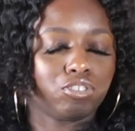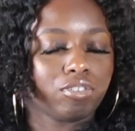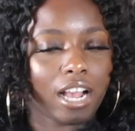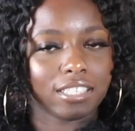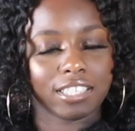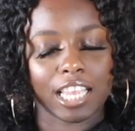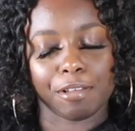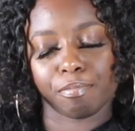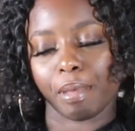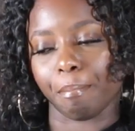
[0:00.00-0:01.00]

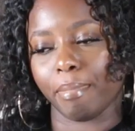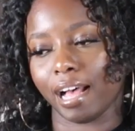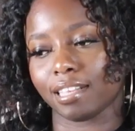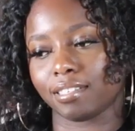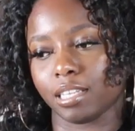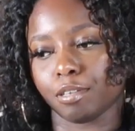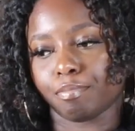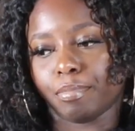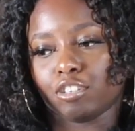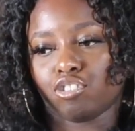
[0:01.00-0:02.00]
triceps, my
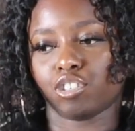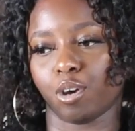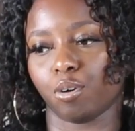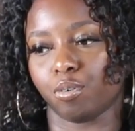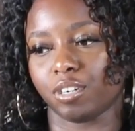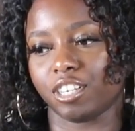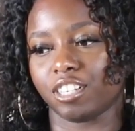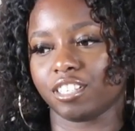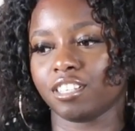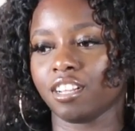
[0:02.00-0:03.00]
biceps, my
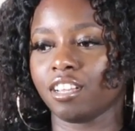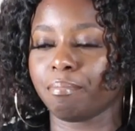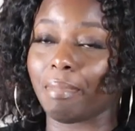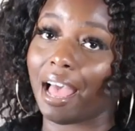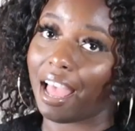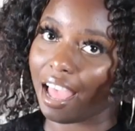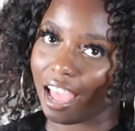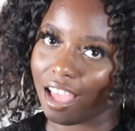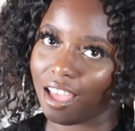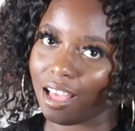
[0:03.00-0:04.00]
shoulders, my
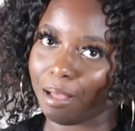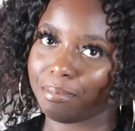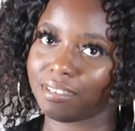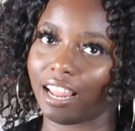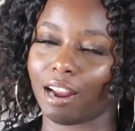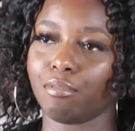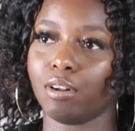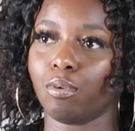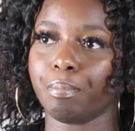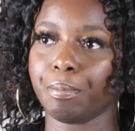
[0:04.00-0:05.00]
abs. Like I
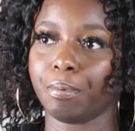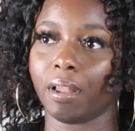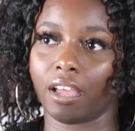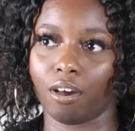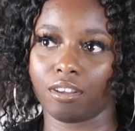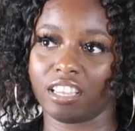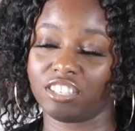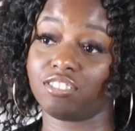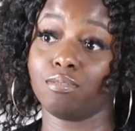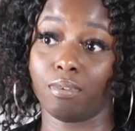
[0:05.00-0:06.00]
really want people like, oh
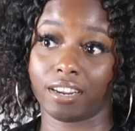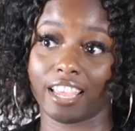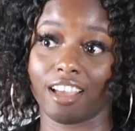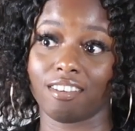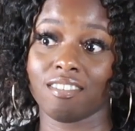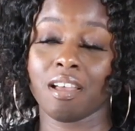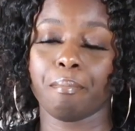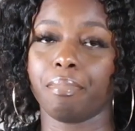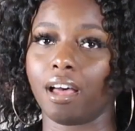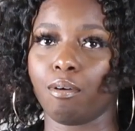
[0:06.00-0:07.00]
yeah, she work out,
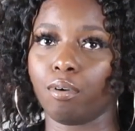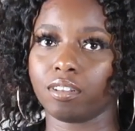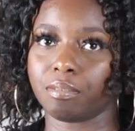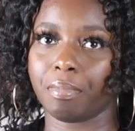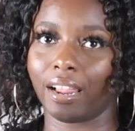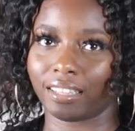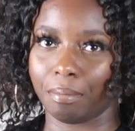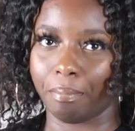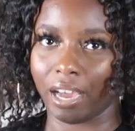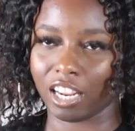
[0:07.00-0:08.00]
but I want it to be like
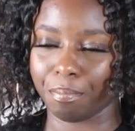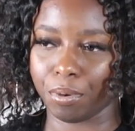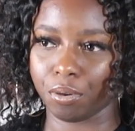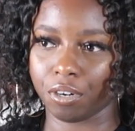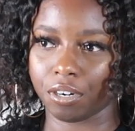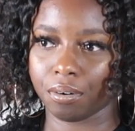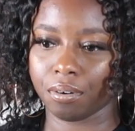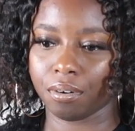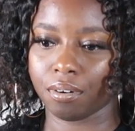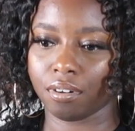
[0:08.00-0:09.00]
the bodybuilder
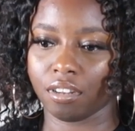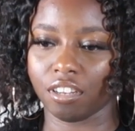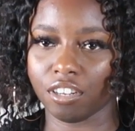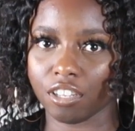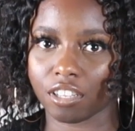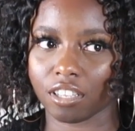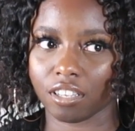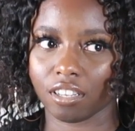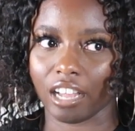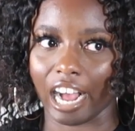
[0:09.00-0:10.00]
look.
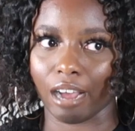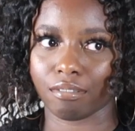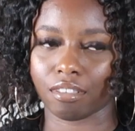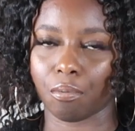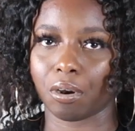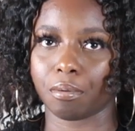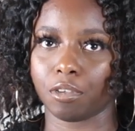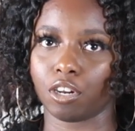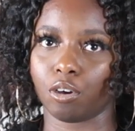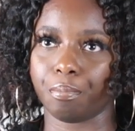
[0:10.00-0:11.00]
I still want to,
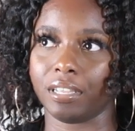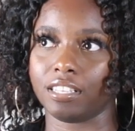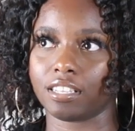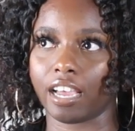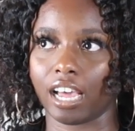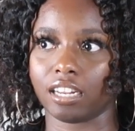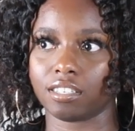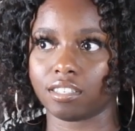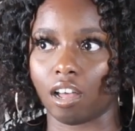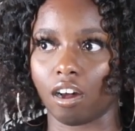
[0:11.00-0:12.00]
you know, be kind
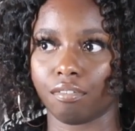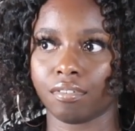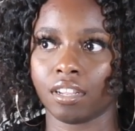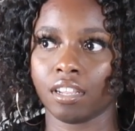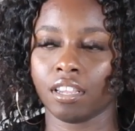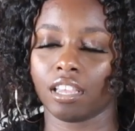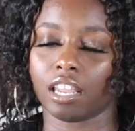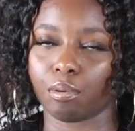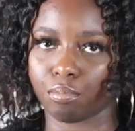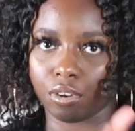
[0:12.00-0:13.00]
of soft,
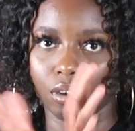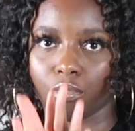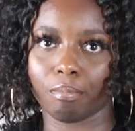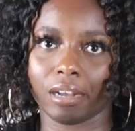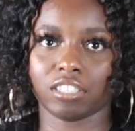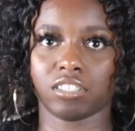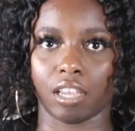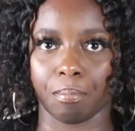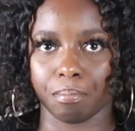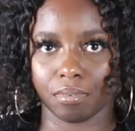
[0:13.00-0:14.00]
and I, you know, want my
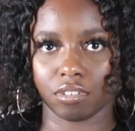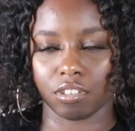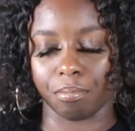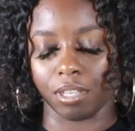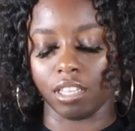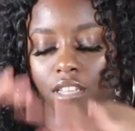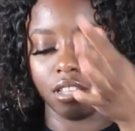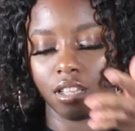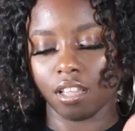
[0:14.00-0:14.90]
shape to be